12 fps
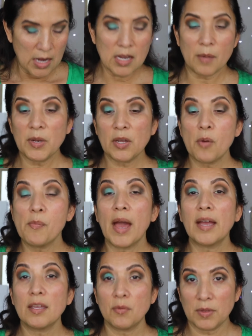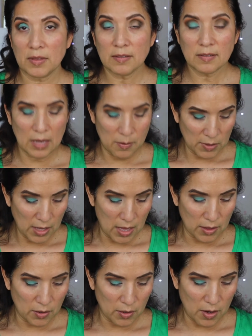Now I'm gonna go back in with the same
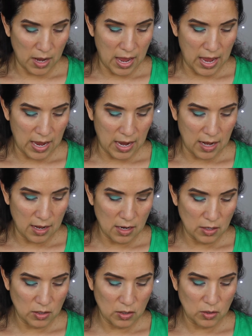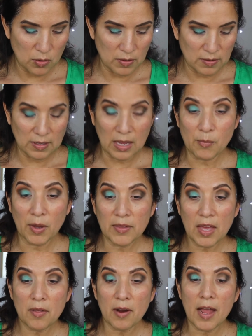color and do the same on
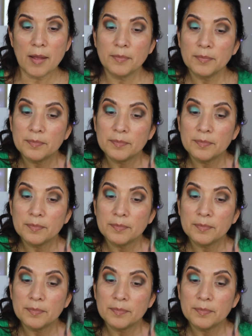the other eye.